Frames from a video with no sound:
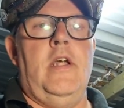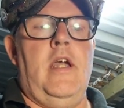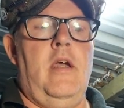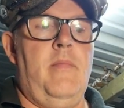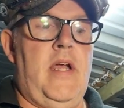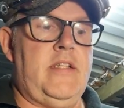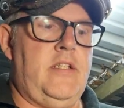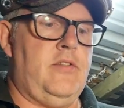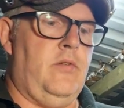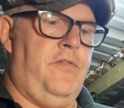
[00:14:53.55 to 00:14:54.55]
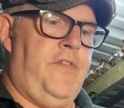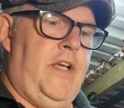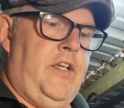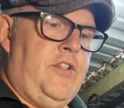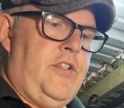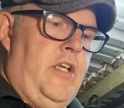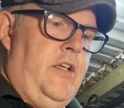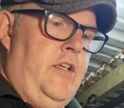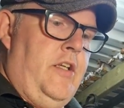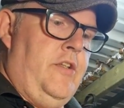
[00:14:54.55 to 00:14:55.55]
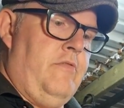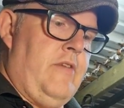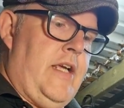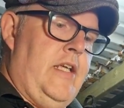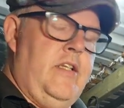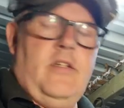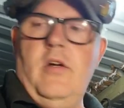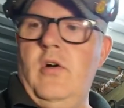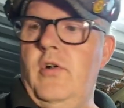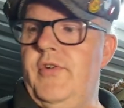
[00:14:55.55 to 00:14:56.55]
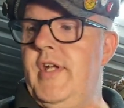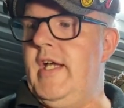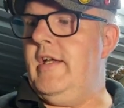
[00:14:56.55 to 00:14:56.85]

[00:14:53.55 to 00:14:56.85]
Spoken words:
as it's all finished and the rack is on